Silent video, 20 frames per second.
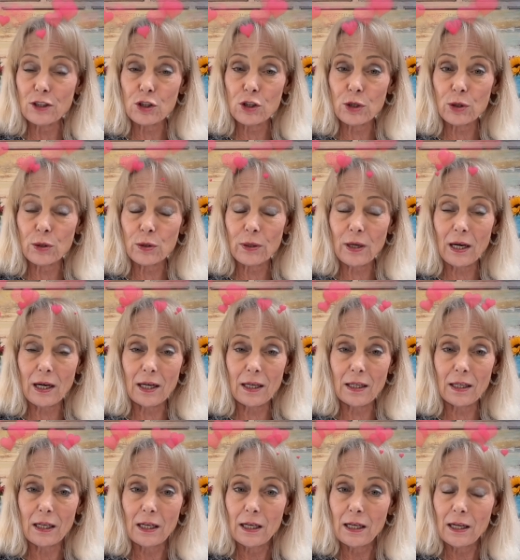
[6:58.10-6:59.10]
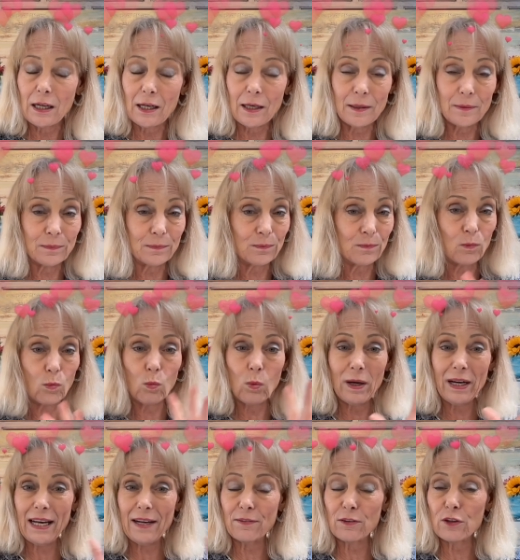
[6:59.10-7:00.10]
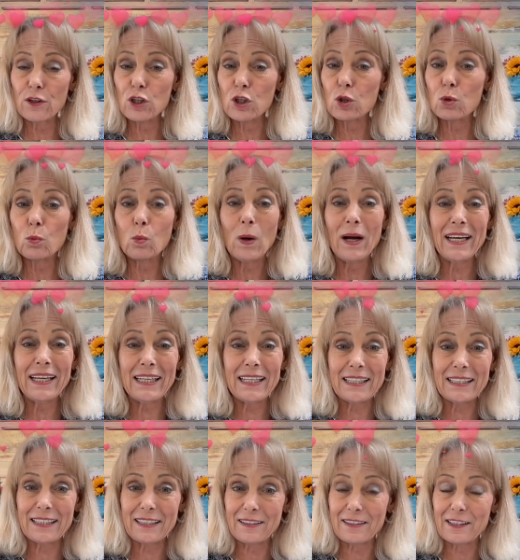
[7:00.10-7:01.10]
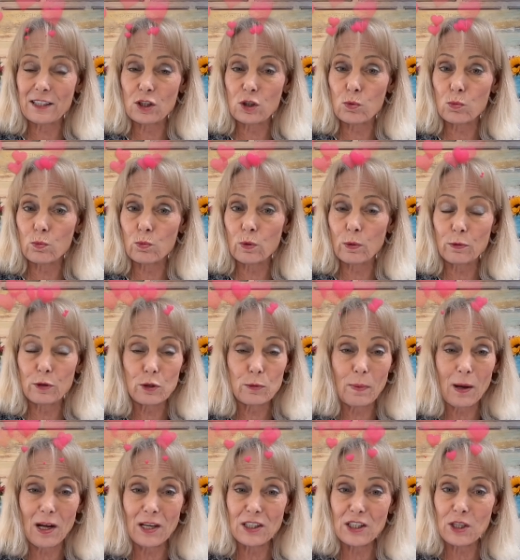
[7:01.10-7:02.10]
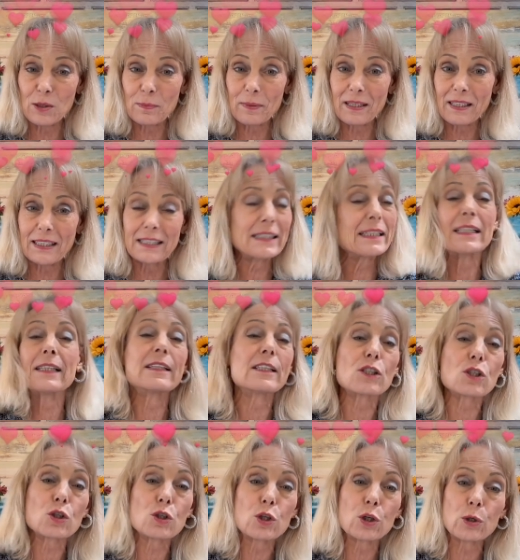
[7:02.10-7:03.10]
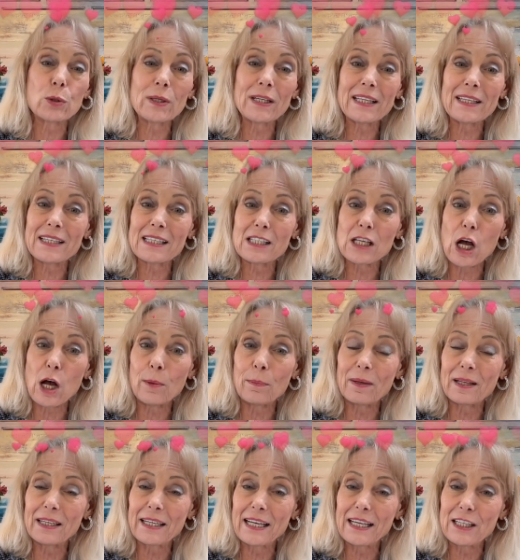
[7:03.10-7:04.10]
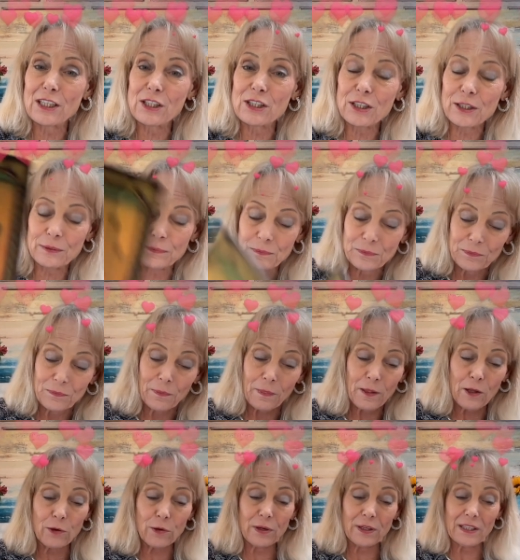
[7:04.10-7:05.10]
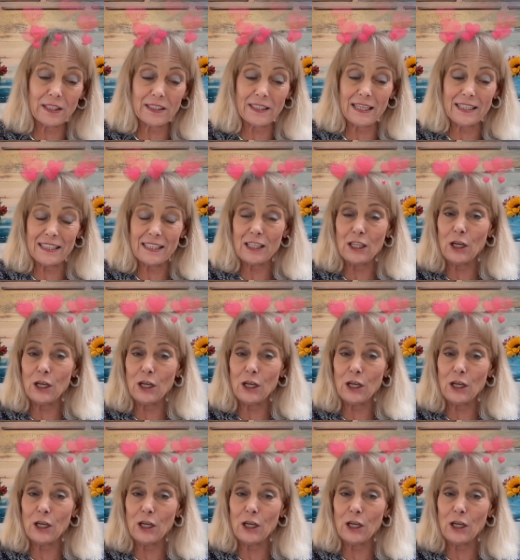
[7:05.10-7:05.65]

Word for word: your uh, um, whatever this weight, this responsibility, this duty, this obligation, you're going to let it